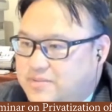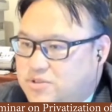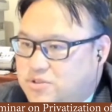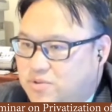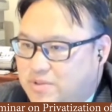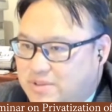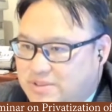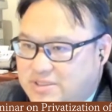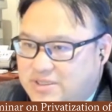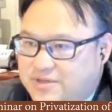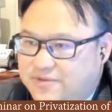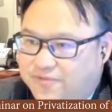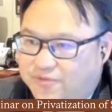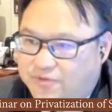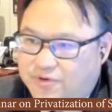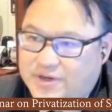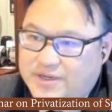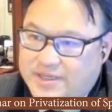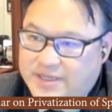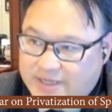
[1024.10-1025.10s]

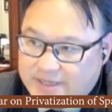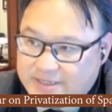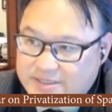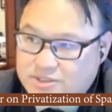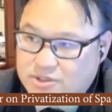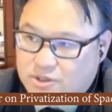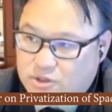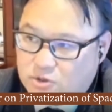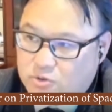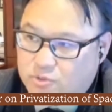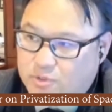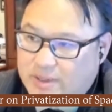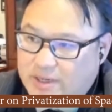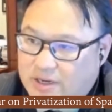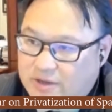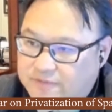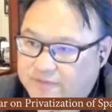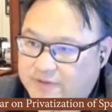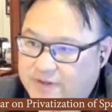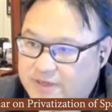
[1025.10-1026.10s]
23 years ago, when
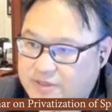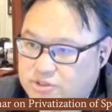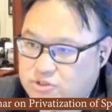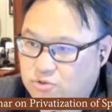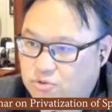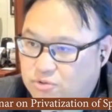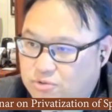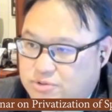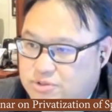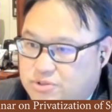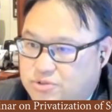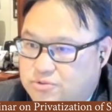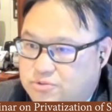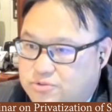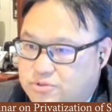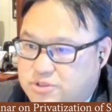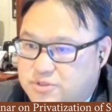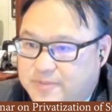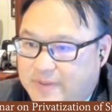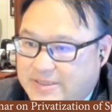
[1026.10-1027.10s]
I finished law school,
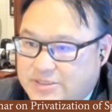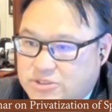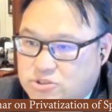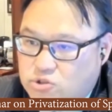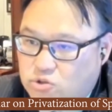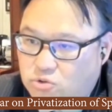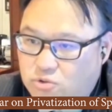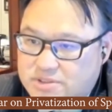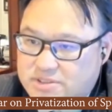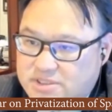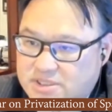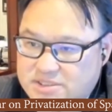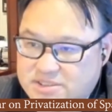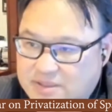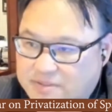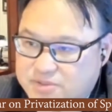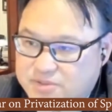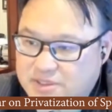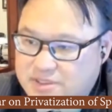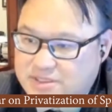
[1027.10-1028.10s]
space law as a
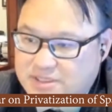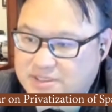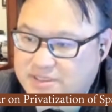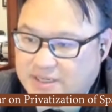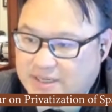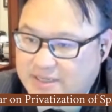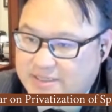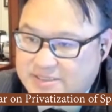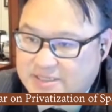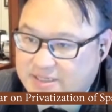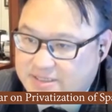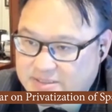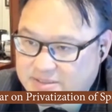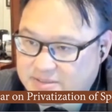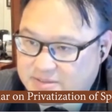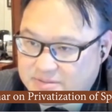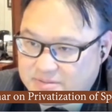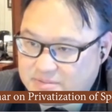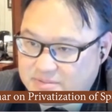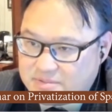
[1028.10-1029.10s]
subject didn't
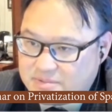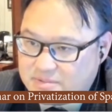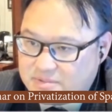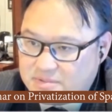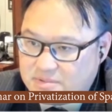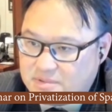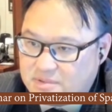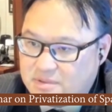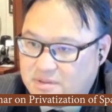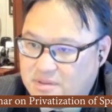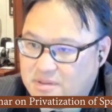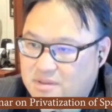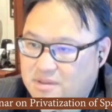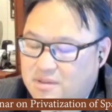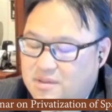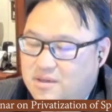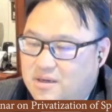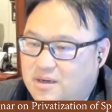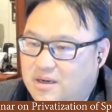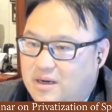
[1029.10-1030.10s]
exist.
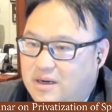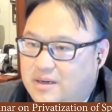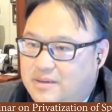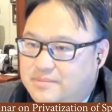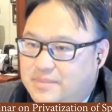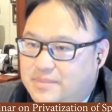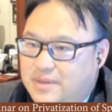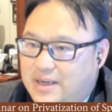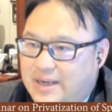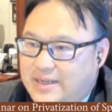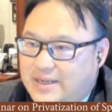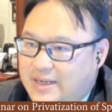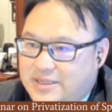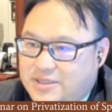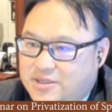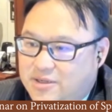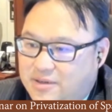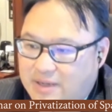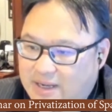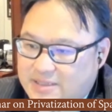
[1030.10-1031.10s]
And in
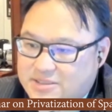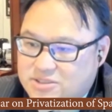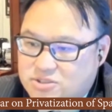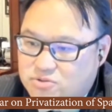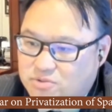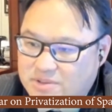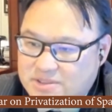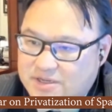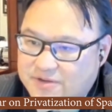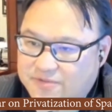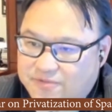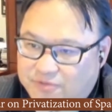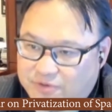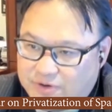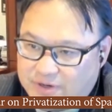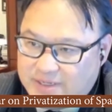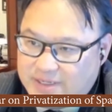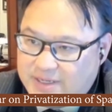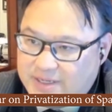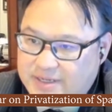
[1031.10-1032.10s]
the last
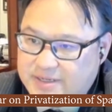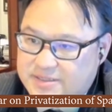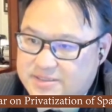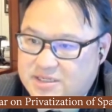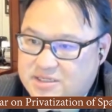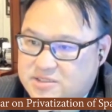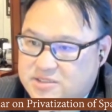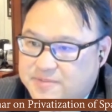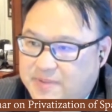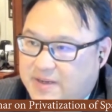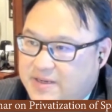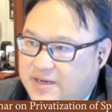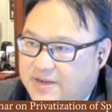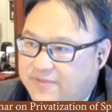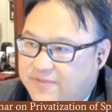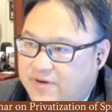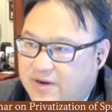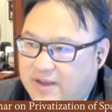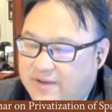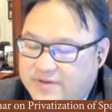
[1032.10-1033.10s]
23 years, despite
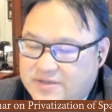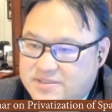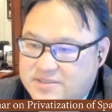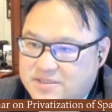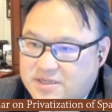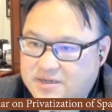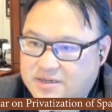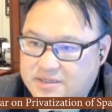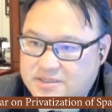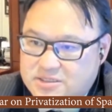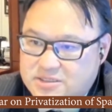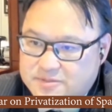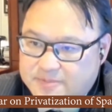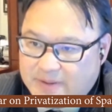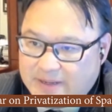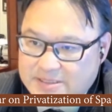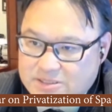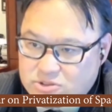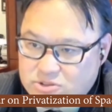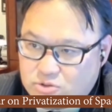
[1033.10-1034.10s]
never having studied
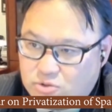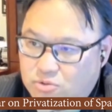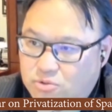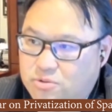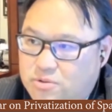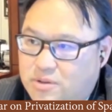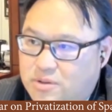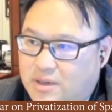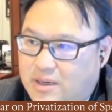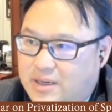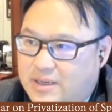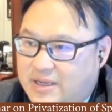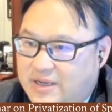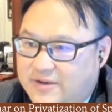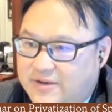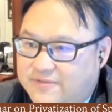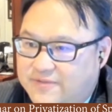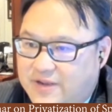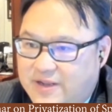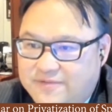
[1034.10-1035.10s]
space law, I
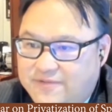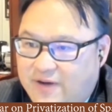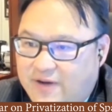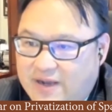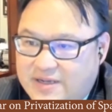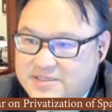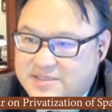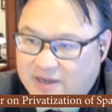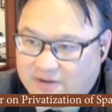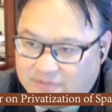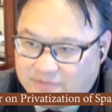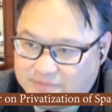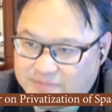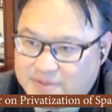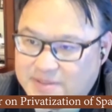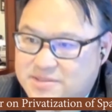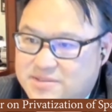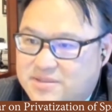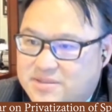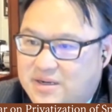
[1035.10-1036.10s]
have advised
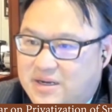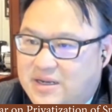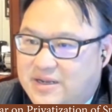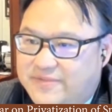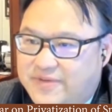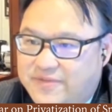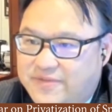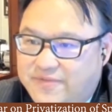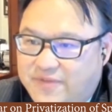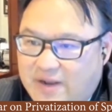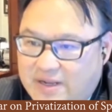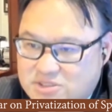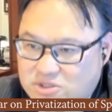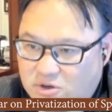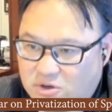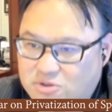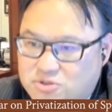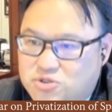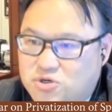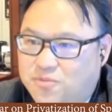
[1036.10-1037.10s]
governments, I have advised
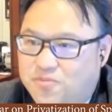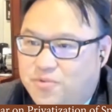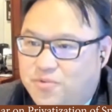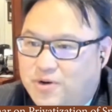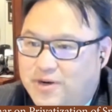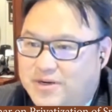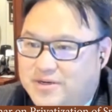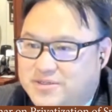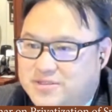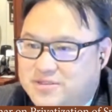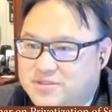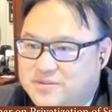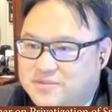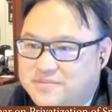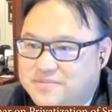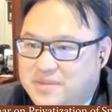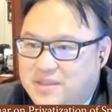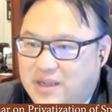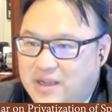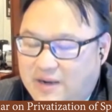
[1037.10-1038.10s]
launch operators,
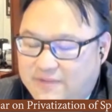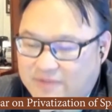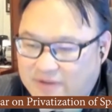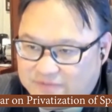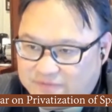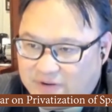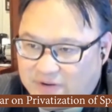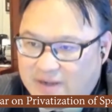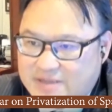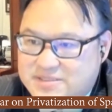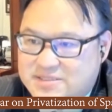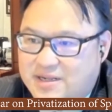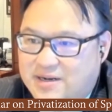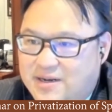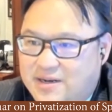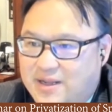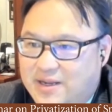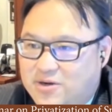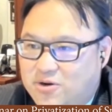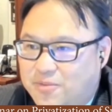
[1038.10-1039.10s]
I've advised
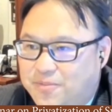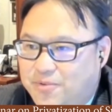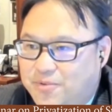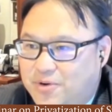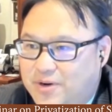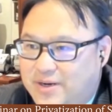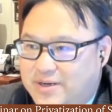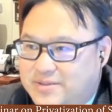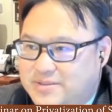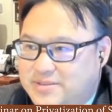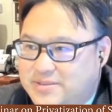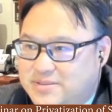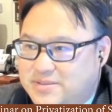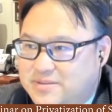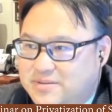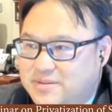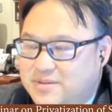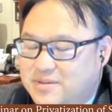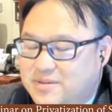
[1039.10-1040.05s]
satellite operators